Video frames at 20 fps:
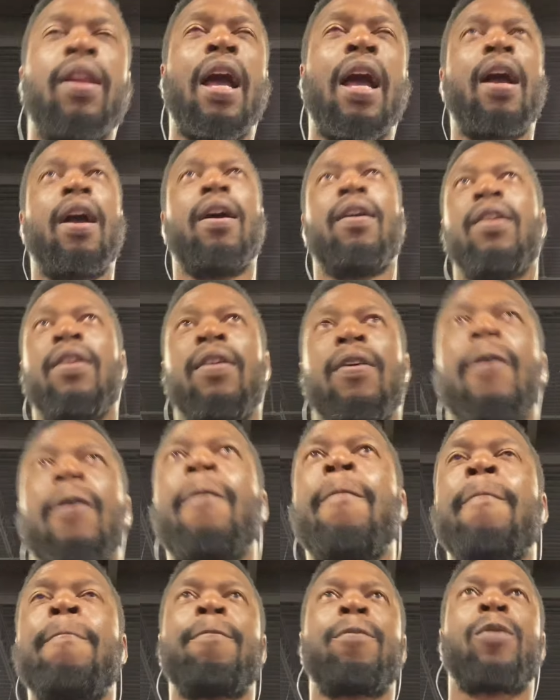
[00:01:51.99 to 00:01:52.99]
I
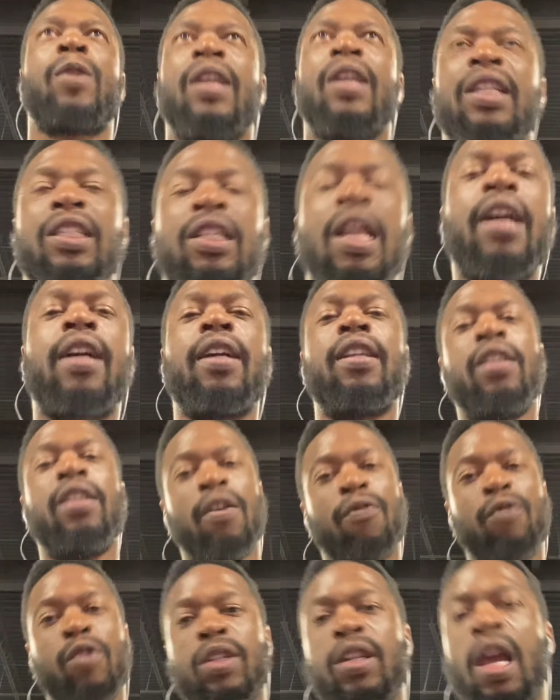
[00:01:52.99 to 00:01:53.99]
it's like a
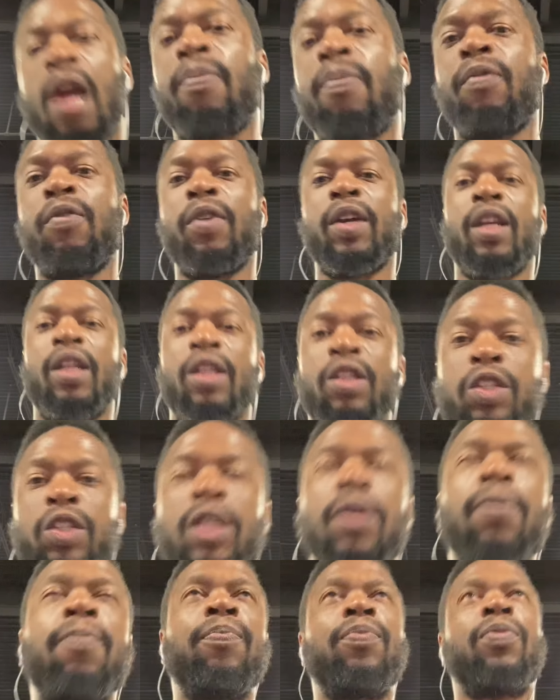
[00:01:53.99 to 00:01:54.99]
different type of an energy.